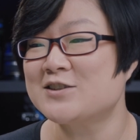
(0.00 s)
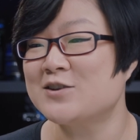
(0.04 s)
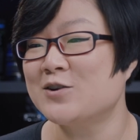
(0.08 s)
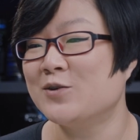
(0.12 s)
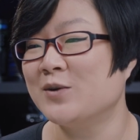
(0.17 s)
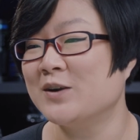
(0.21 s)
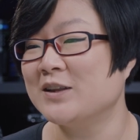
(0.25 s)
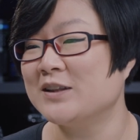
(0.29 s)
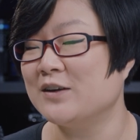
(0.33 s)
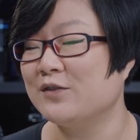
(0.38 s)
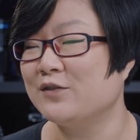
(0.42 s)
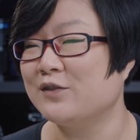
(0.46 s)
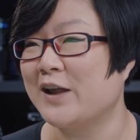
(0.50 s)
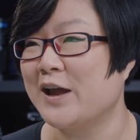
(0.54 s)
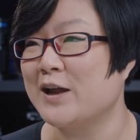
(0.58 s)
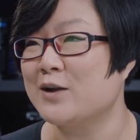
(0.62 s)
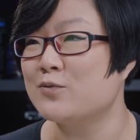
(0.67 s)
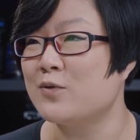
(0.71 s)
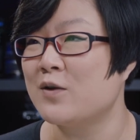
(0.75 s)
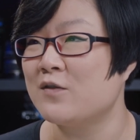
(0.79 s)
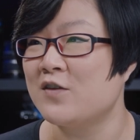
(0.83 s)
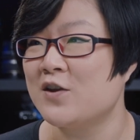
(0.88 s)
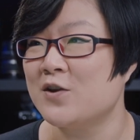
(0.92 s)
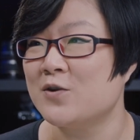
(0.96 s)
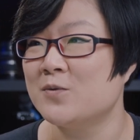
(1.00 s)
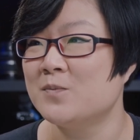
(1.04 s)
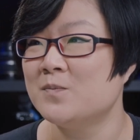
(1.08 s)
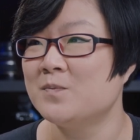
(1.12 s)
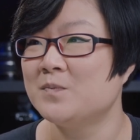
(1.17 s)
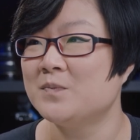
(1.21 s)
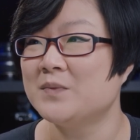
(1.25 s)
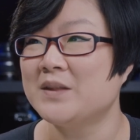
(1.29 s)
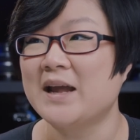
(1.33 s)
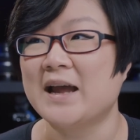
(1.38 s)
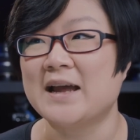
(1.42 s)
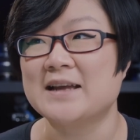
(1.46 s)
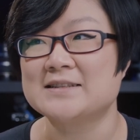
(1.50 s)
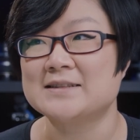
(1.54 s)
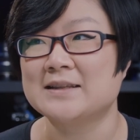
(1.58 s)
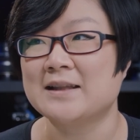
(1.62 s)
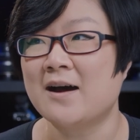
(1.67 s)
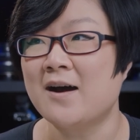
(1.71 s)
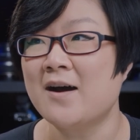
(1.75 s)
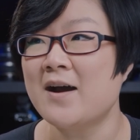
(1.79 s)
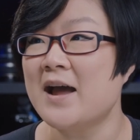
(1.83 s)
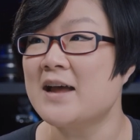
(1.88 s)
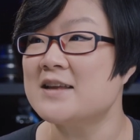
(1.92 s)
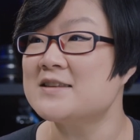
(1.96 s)
during the flight review, as
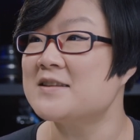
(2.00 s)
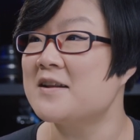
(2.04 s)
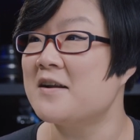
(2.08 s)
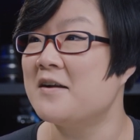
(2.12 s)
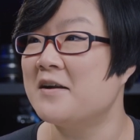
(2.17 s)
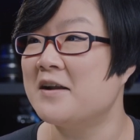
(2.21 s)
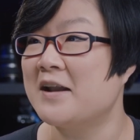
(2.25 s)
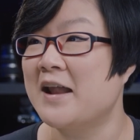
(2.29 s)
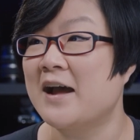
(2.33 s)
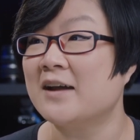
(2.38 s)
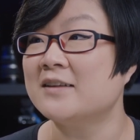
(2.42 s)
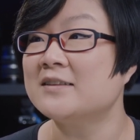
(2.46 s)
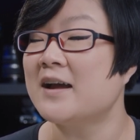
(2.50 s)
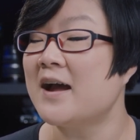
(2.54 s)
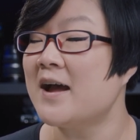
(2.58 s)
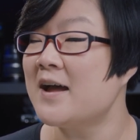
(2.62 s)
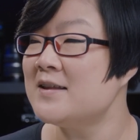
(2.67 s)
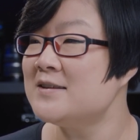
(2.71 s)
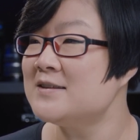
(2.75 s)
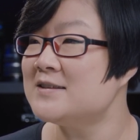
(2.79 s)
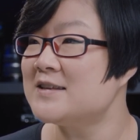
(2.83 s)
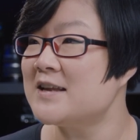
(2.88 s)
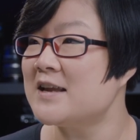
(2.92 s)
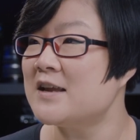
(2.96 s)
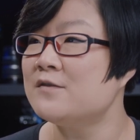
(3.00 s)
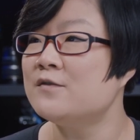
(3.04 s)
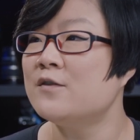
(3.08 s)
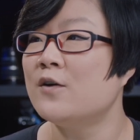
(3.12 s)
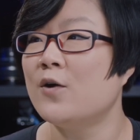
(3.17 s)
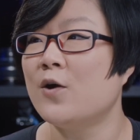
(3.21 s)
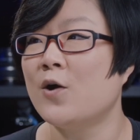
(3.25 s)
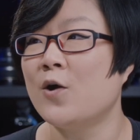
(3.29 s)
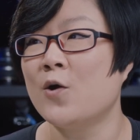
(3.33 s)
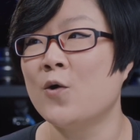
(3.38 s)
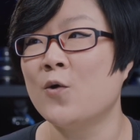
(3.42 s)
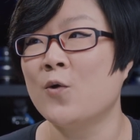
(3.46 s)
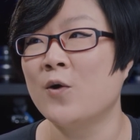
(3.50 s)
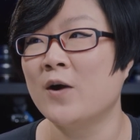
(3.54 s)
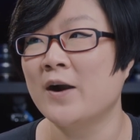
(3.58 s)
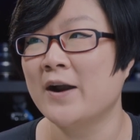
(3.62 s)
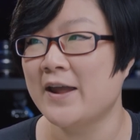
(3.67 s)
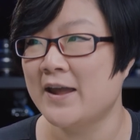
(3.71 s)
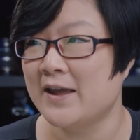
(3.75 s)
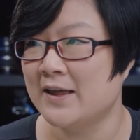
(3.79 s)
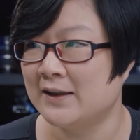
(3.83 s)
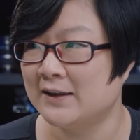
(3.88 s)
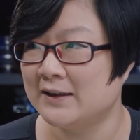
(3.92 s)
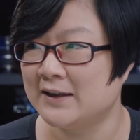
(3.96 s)
long as they're not unsafe or
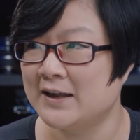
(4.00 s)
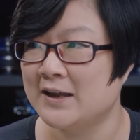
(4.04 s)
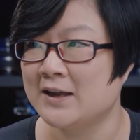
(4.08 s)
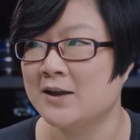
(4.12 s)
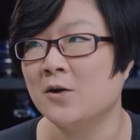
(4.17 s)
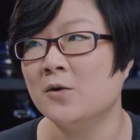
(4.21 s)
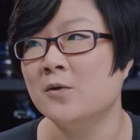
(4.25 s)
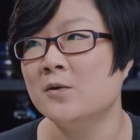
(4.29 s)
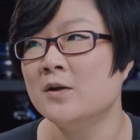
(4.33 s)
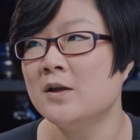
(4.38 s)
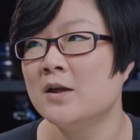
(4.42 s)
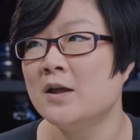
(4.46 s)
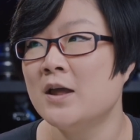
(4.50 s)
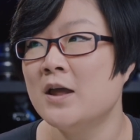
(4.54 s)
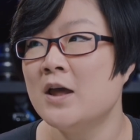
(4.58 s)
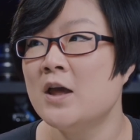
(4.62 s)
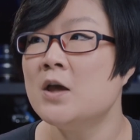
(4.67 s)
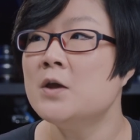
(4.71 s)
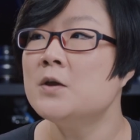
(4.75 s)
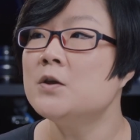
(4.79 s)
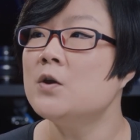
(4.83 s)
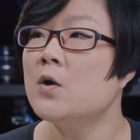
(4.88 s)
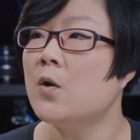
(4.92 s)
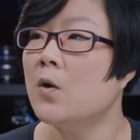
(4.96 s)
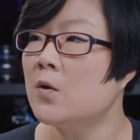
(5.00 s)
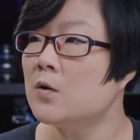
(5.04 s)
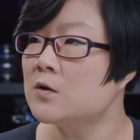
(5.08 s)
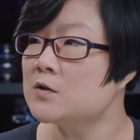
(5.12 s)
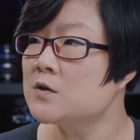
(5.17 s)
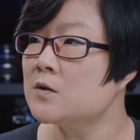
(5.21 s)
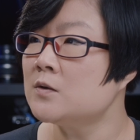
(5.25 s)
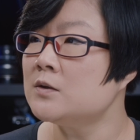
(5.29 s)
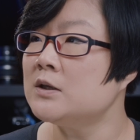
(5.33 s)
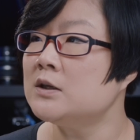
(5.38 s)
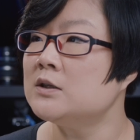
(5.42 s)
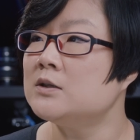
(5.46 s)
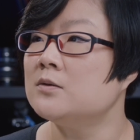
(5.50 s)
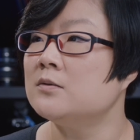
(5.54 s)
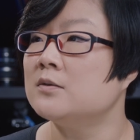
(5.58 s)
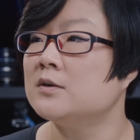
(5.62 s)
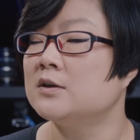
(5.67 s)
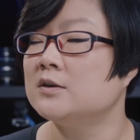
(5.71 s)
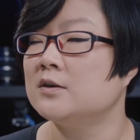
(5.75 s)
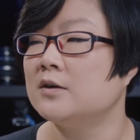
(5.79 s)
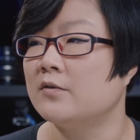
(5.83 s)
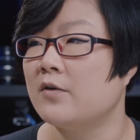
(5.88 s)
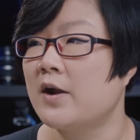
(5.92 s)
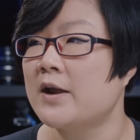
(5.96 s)
illegal. You also need to
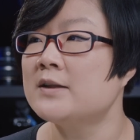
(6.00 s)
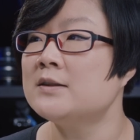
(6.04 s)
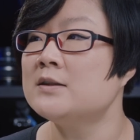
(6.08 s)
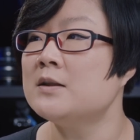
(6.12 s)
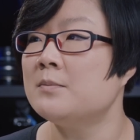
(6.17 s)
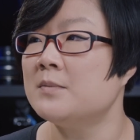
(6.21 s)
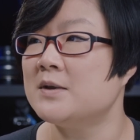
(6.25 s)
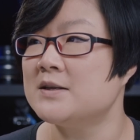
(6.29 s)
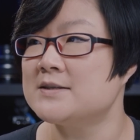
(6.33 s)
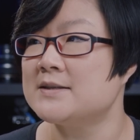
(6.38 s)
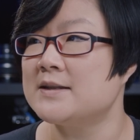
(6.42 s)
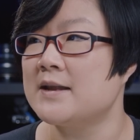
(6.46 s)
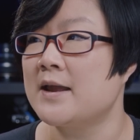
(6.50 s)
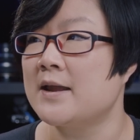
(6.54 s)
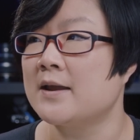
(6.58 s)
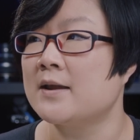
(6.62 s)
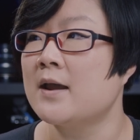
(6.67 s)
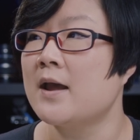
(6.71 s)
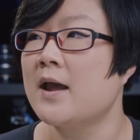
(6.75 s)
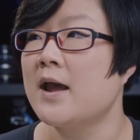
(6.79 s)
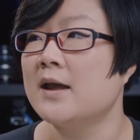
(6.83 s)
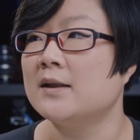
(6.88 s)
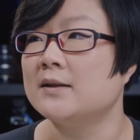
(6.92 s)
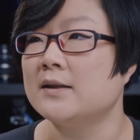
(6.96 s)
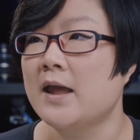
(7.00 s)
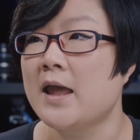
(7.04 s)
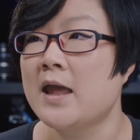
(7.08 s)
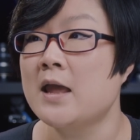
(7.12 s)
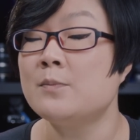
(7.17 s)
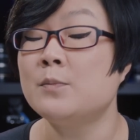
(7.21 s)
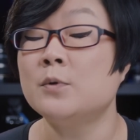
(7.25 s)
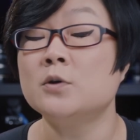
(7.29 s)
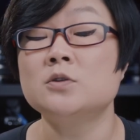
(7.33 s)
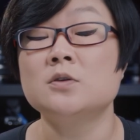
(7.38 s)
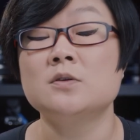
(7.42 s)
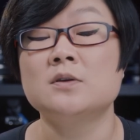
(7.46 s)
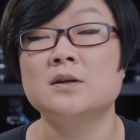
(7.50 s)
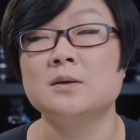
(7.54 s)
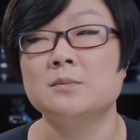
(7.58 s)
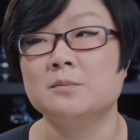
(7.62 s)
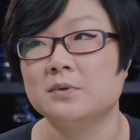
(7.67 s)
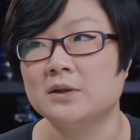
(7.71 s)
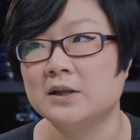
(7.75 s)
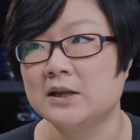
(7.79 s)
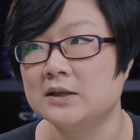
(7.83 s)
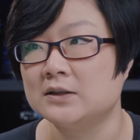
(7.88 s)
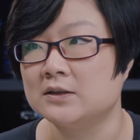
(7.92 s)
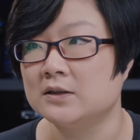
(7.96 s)
correct the mistake and able to
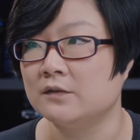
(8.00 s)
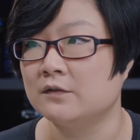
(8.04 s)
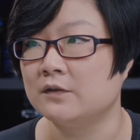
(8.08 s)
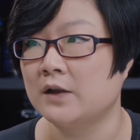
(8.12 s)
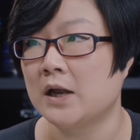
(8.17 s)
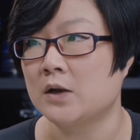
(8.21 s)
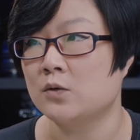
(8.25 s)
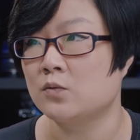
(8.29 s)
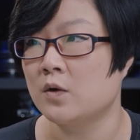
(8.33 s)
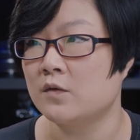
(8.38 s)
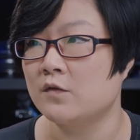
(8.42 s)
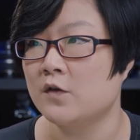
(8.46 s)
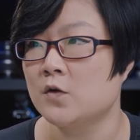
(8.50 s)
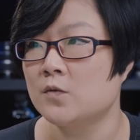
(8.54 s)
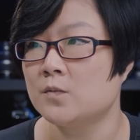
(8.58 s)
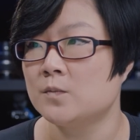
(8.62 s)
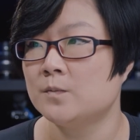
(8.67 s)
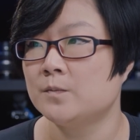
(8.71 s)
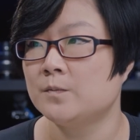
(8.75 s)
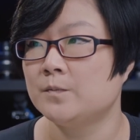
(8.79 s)
complete the flight review.